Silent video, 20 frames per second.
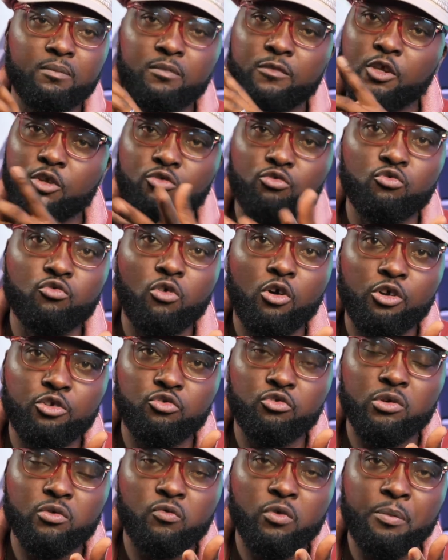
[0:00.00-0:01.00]
They do
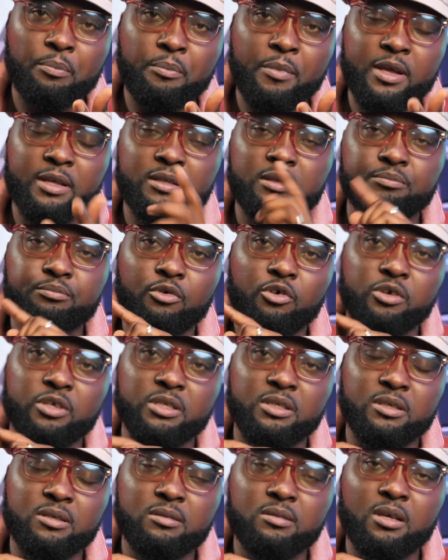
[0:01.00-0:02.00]
audio equipment, but in
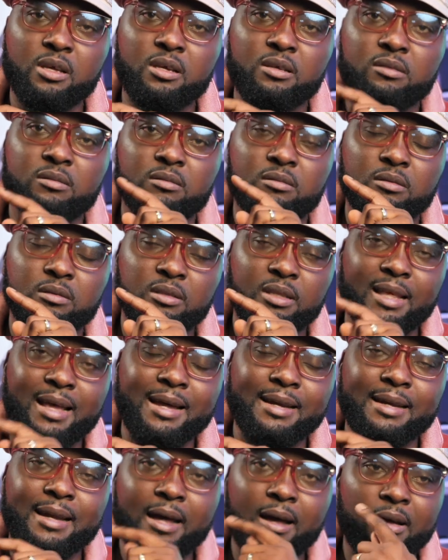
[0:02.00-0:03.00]
this case, they
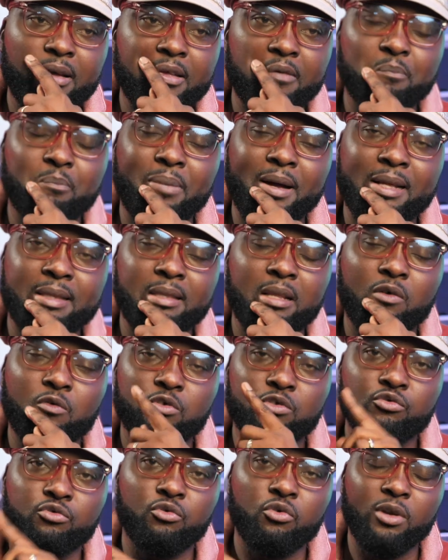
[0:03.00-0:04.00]
are now in partner
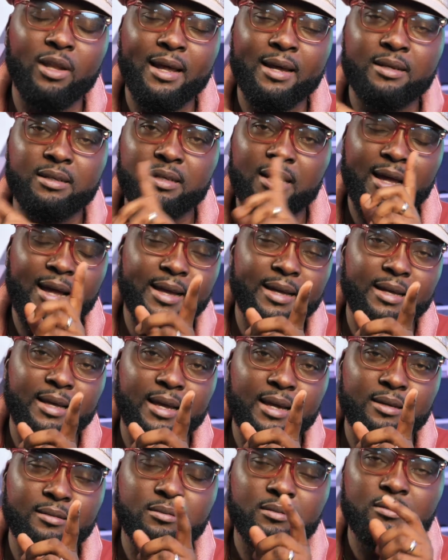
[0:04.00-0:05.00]
with Roland, I
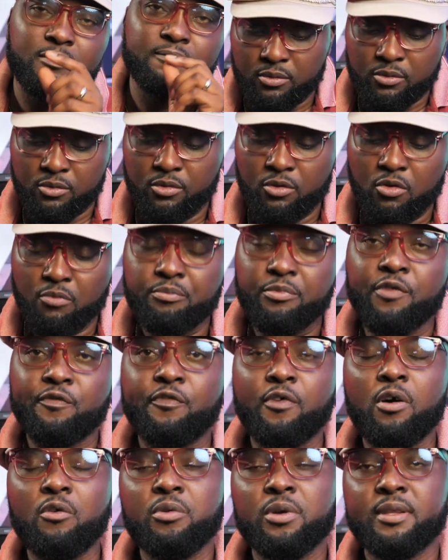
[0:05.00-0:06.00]
guess. So
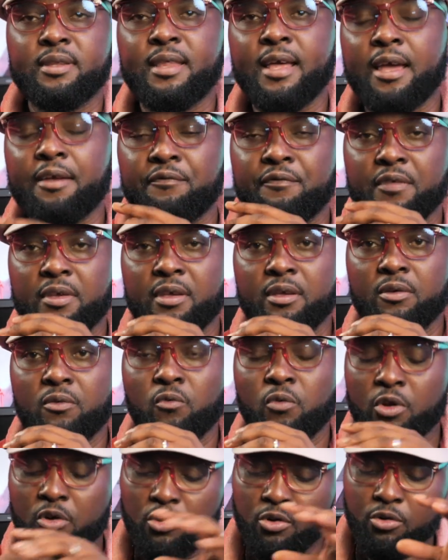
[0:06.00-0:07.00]
before we dive in,
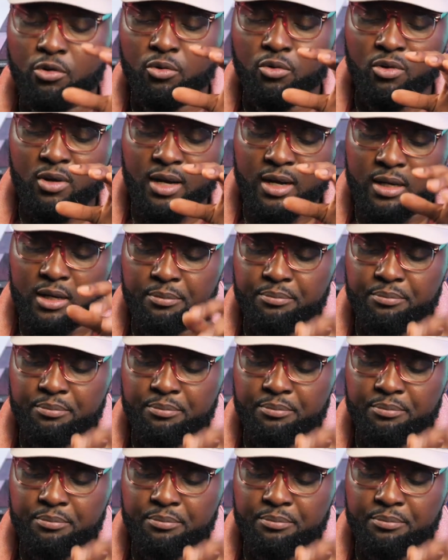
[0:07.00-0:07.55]
we're going to look at the